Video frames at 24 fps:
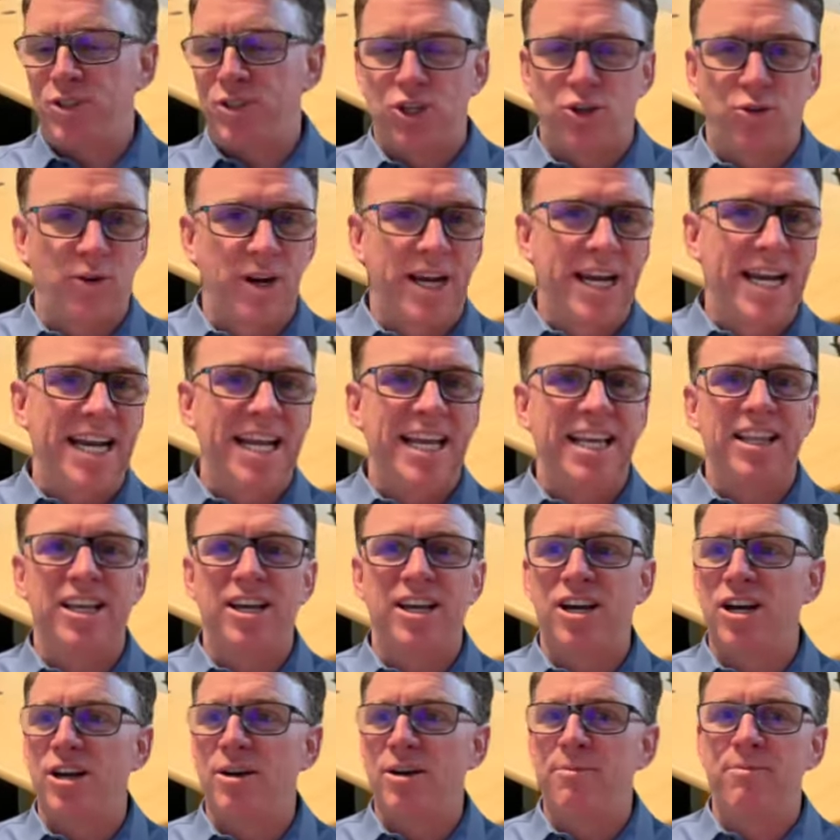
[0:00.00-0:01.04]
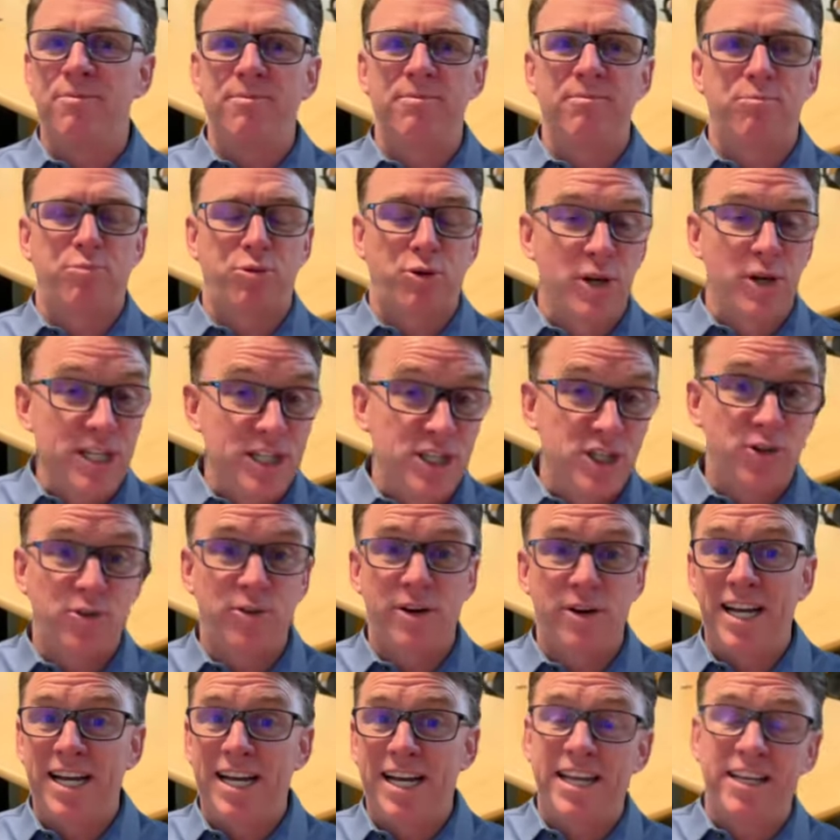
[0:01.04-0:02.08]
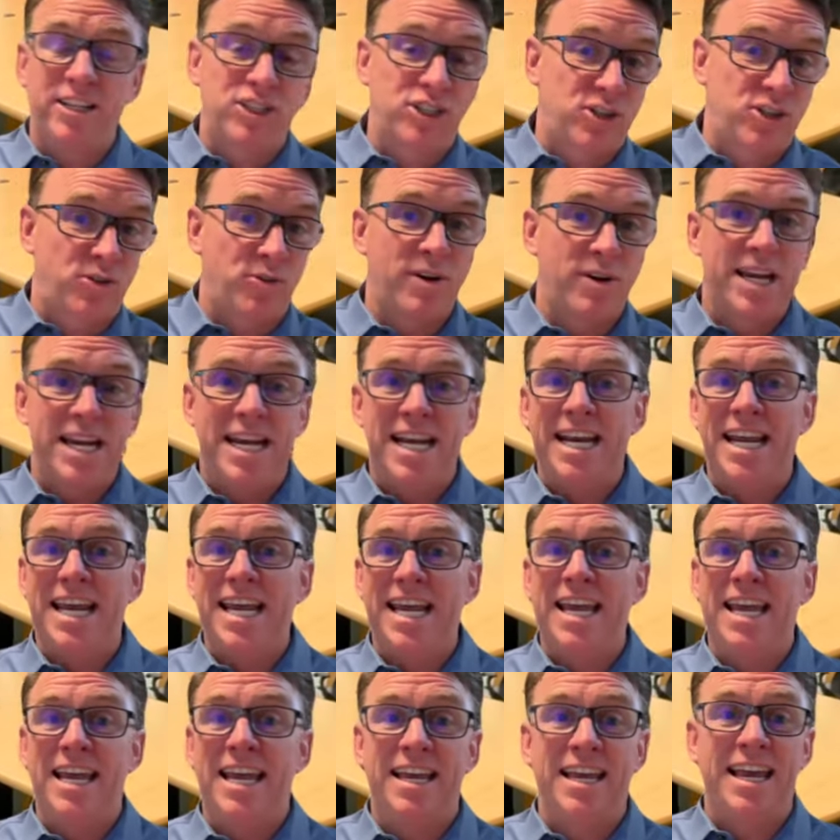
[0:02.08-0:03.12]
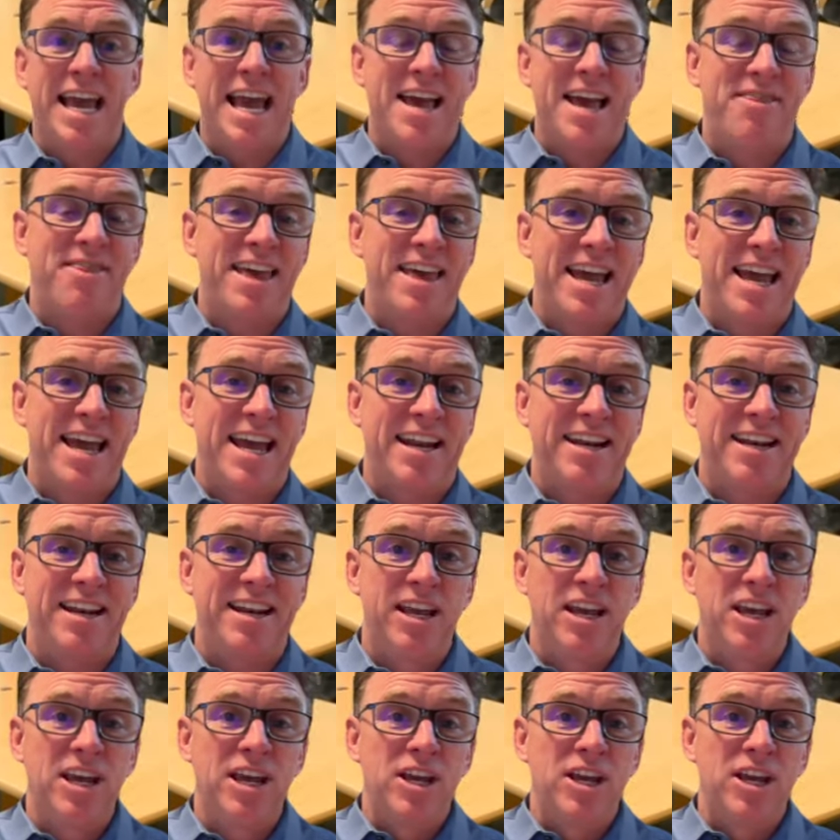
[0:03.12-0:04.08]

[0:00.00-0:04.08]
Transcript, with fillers: screening them, pre-screening, screening, and then